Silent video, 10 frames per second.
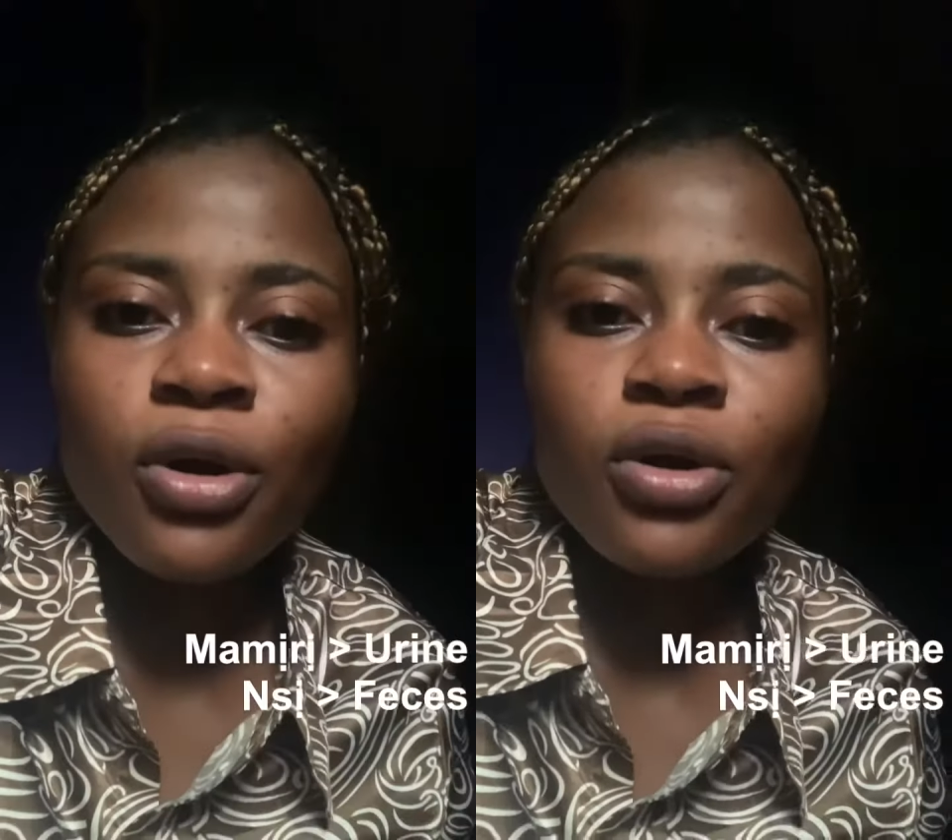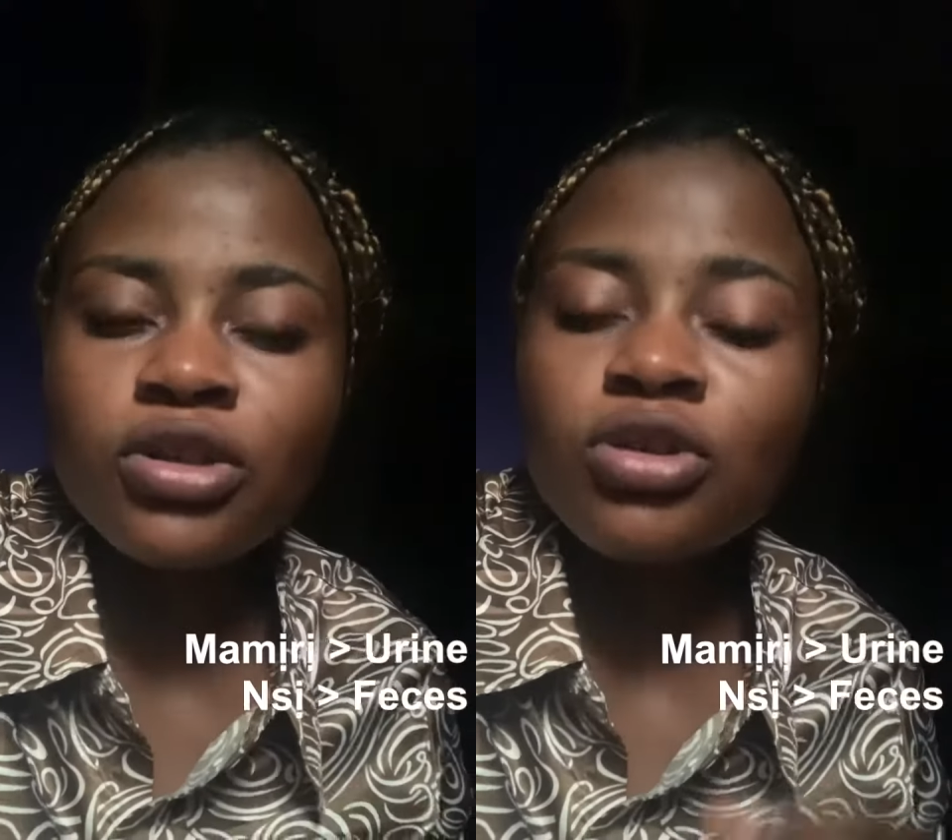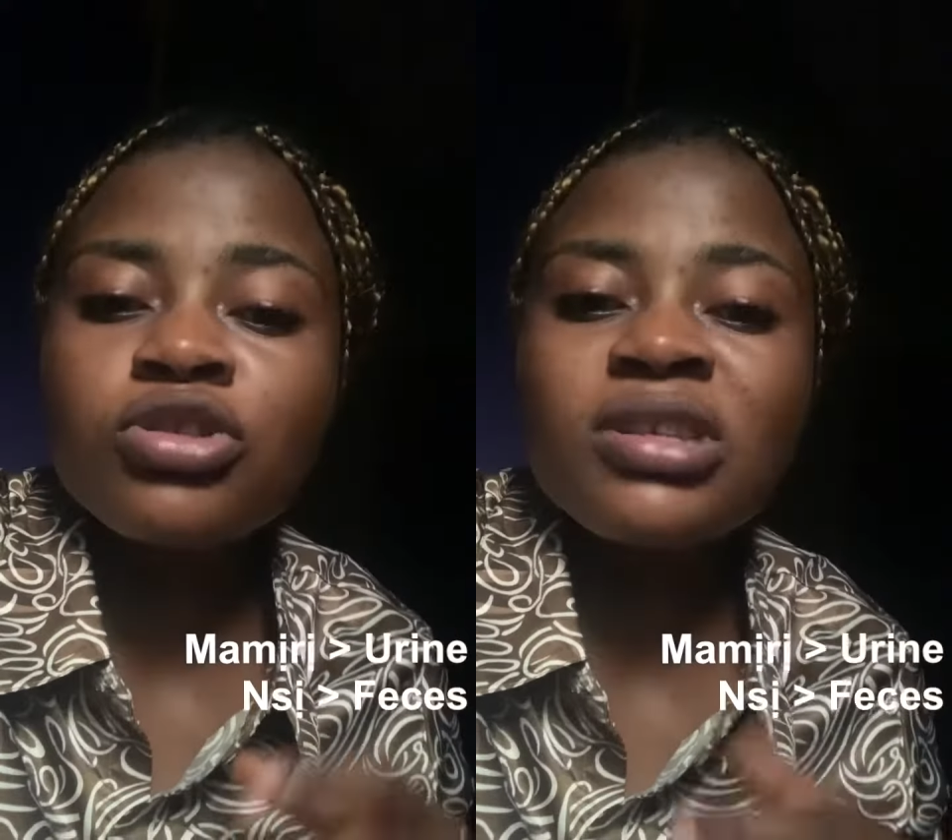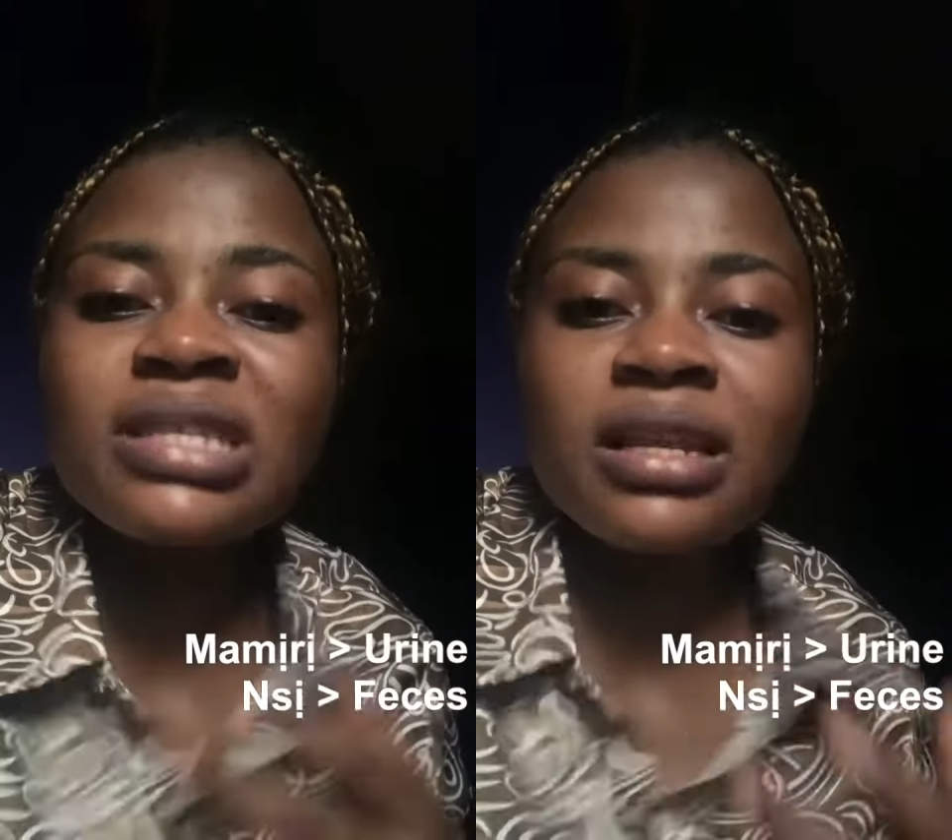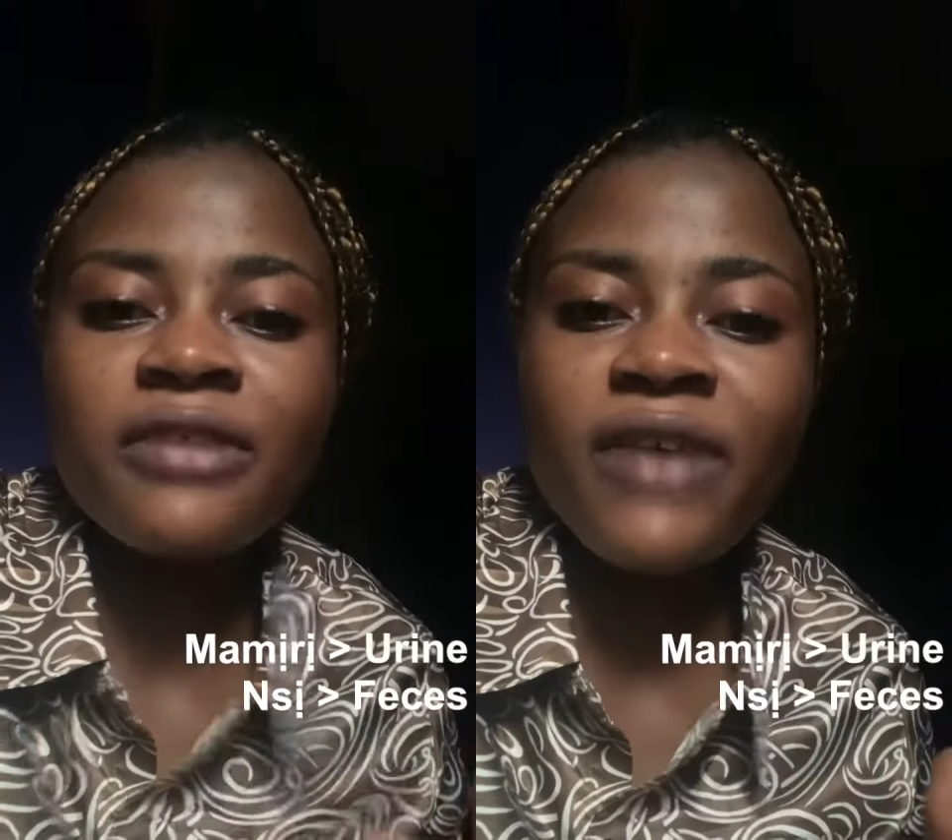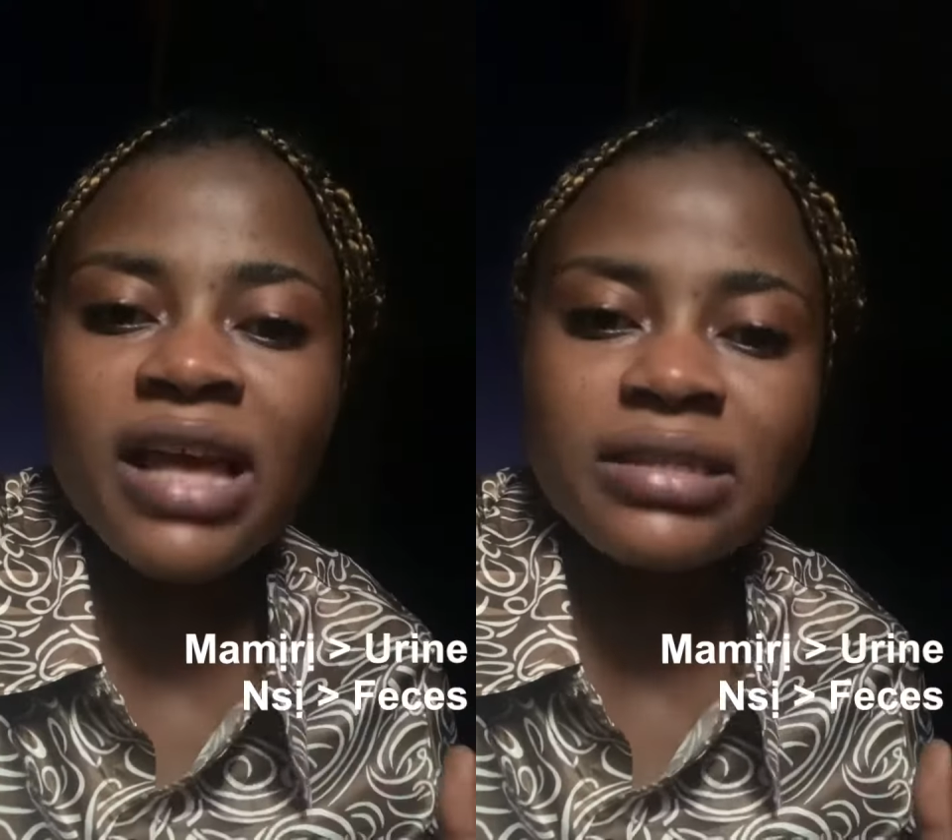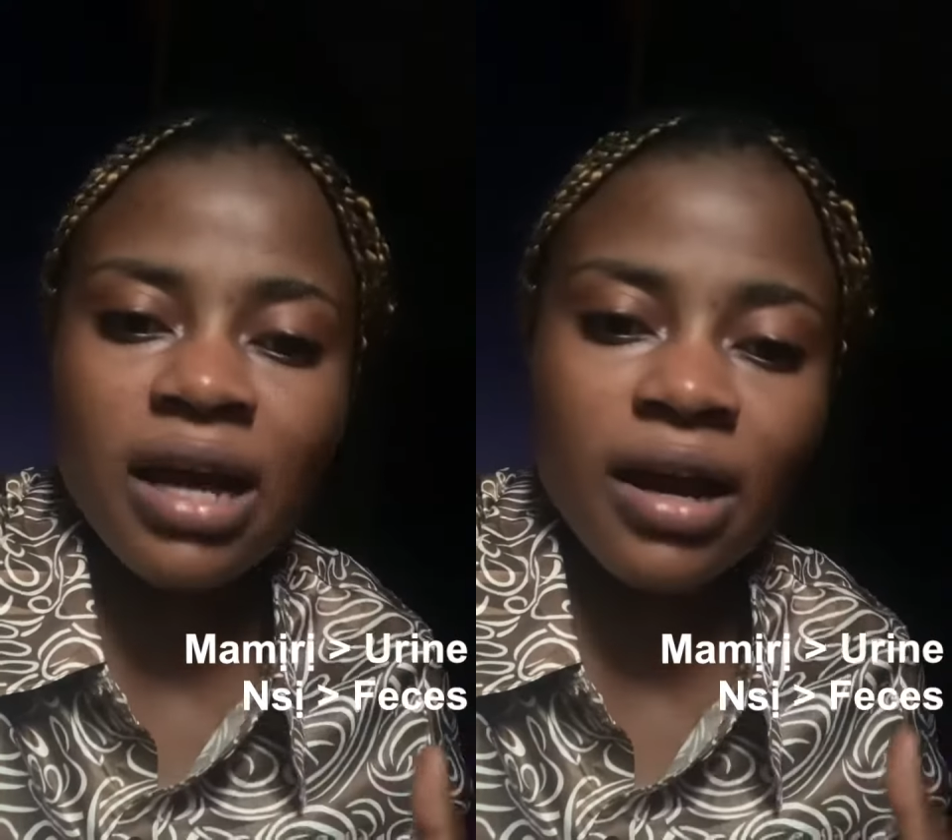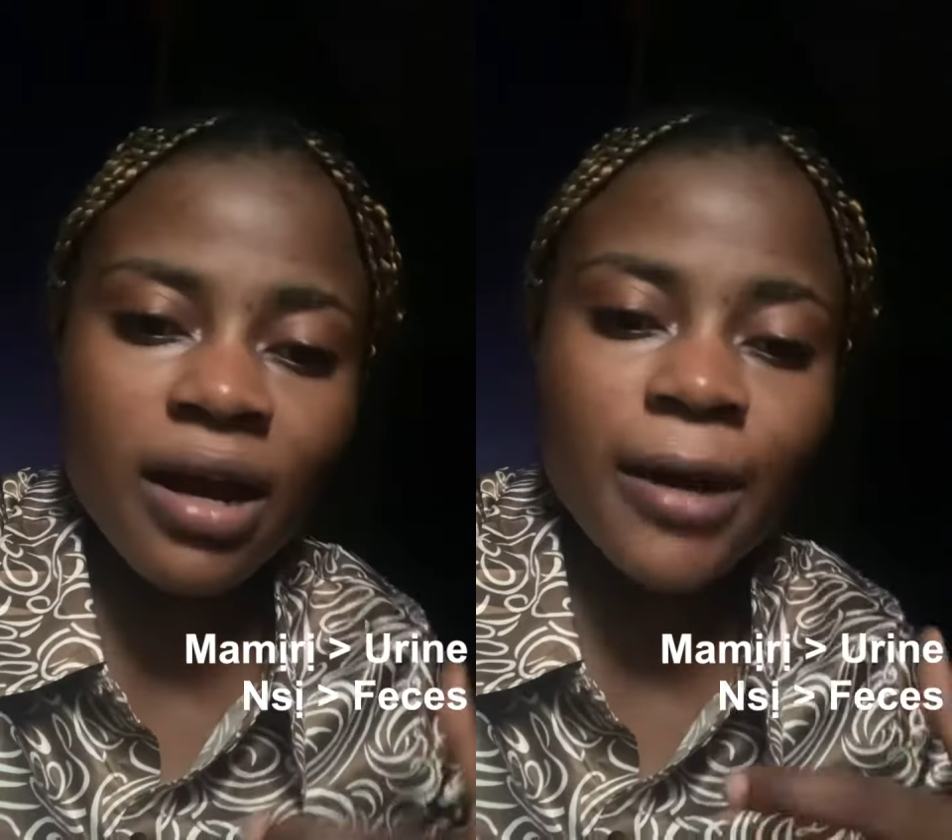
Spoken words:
It also signifies that